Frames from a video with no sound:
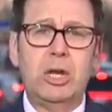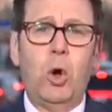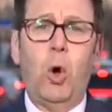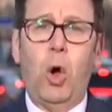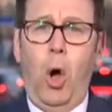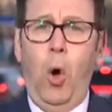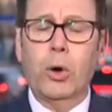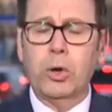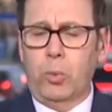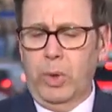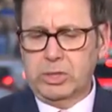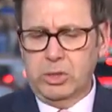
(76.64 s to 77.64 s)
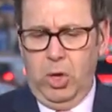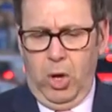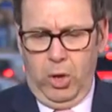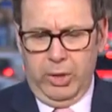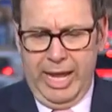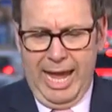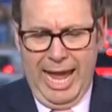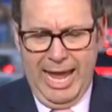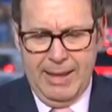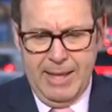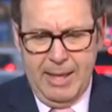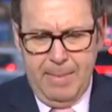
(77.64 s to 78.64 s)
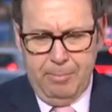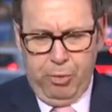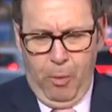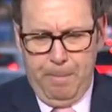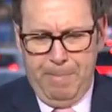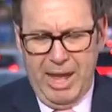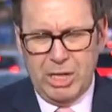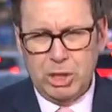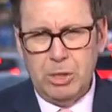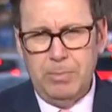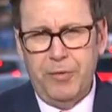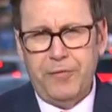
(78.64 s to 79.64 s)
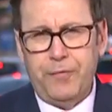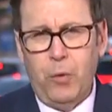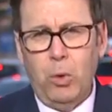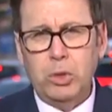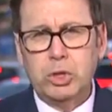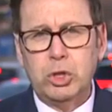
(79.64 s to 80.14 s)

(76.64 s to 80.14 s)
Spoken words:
can order what's called a probation before